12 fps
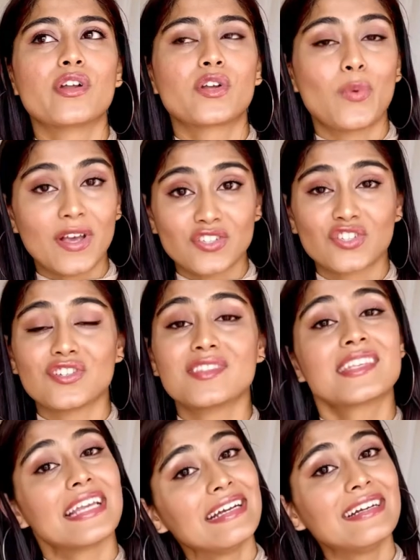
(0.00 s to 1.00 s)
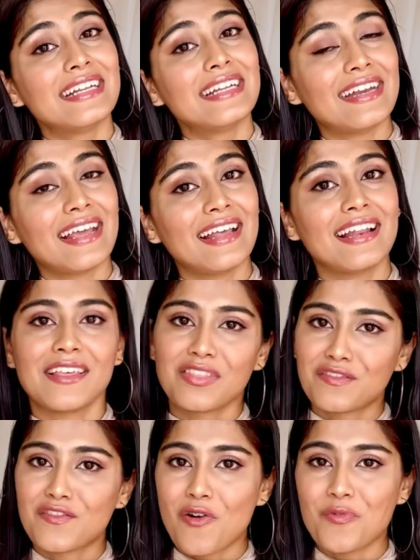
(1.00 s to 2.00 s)
questions in detail in the
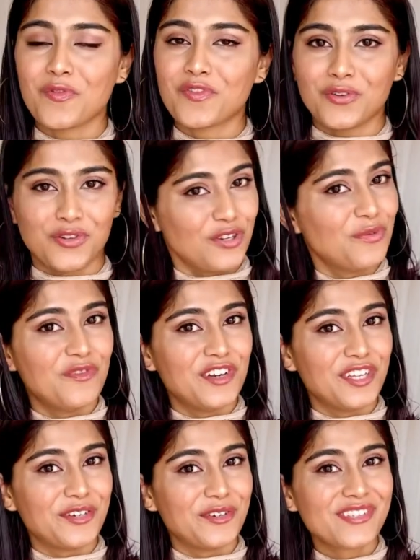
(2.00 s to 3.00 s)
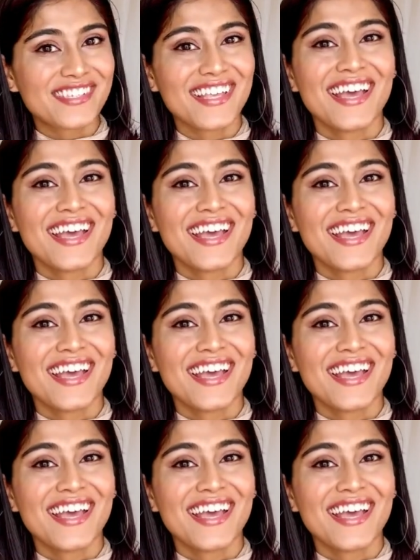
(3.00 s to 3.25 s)
form of YouTube videos.